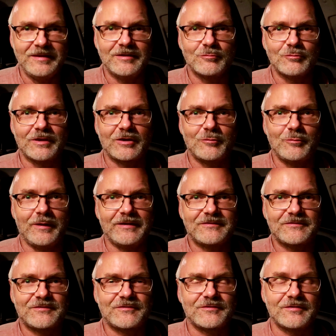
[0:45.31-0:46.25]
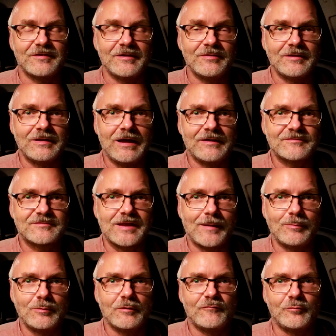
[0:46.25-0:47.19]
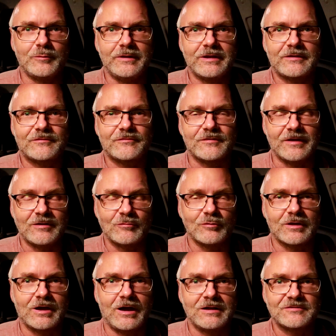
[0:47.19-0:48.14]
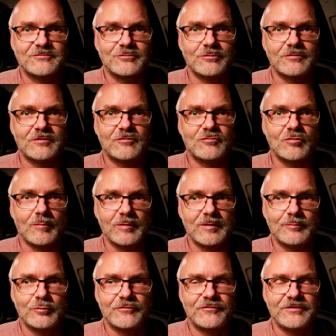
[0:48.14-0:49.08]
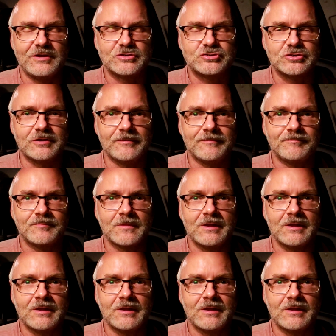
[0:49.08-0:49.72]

requests in the last couple of weeks in regards to the triple procedure